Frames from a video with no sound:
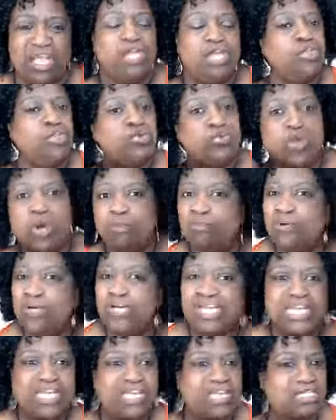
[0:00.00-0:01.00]
You go put
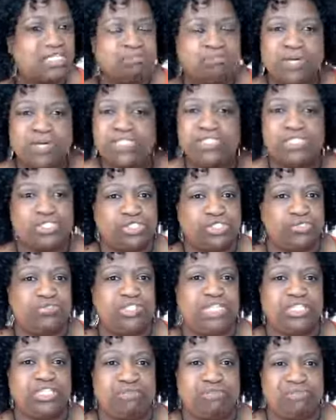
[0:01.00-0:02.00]
in as much as you
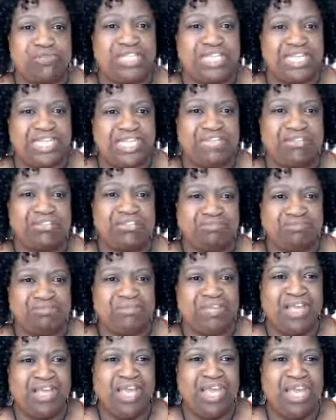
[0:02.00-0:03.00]
need to put in.
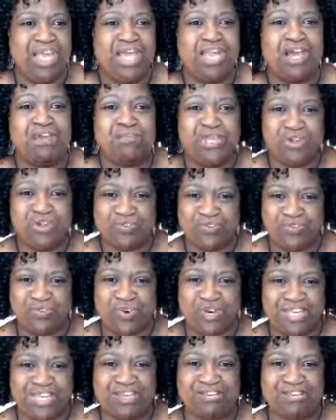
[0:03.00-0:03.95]
And I'm here for you.